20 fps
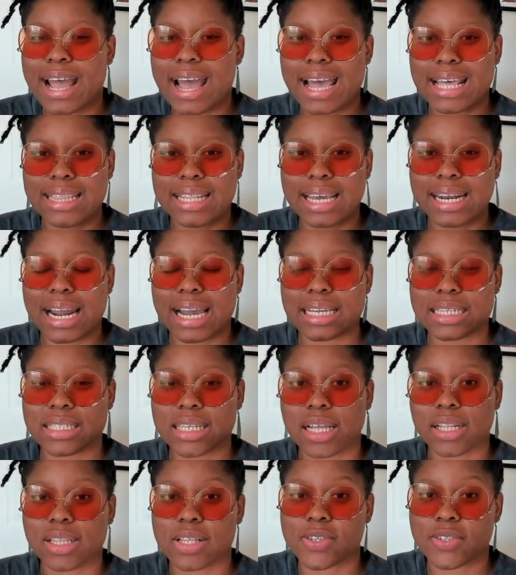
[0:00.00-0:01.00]
And then I
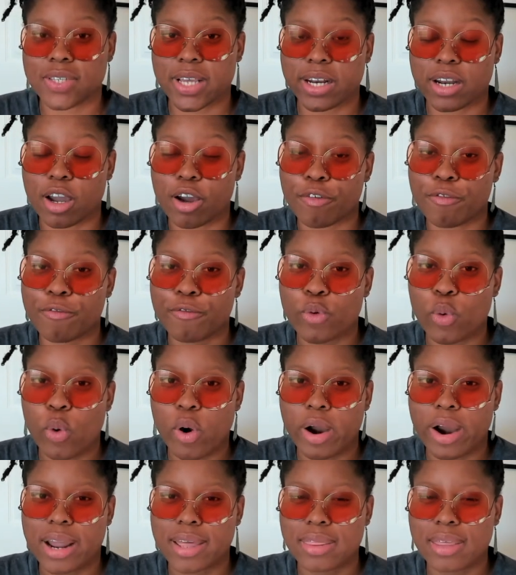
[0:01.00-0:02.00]
sell the set of
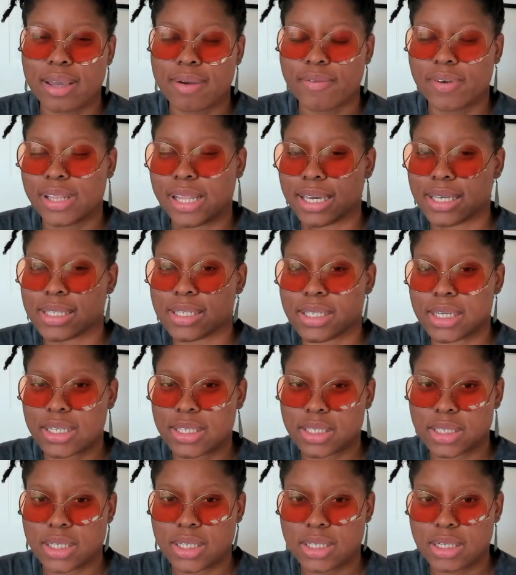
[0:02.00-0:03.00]
four, I think, for like
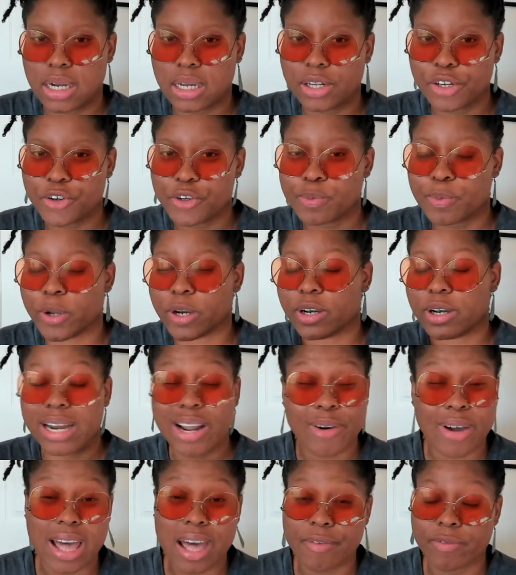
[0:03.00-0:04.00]
$16. But
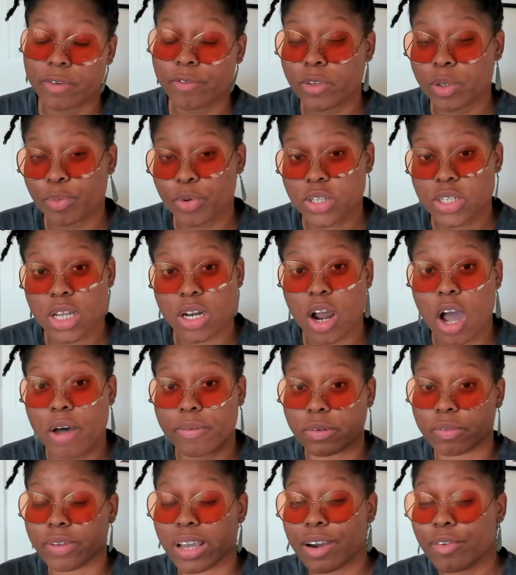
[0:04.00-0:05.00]
now I have 50%
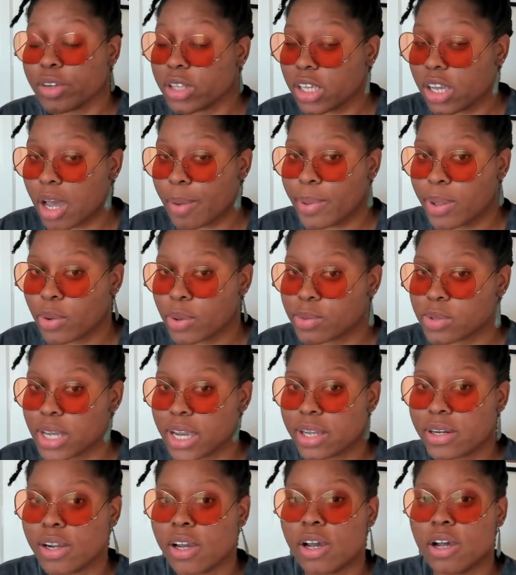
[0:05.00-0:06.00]
off of everything on my
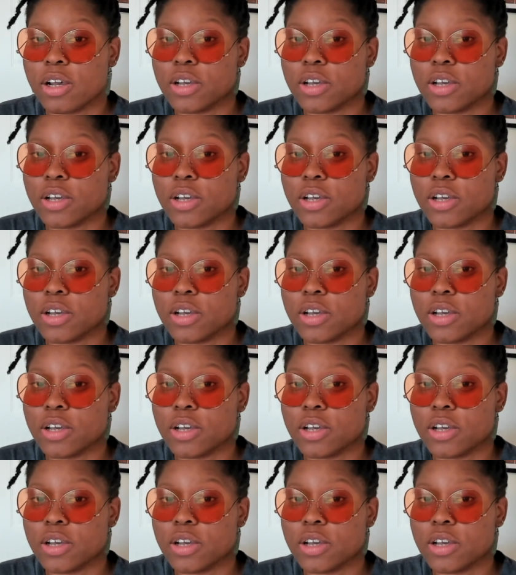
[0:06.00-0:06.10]
website.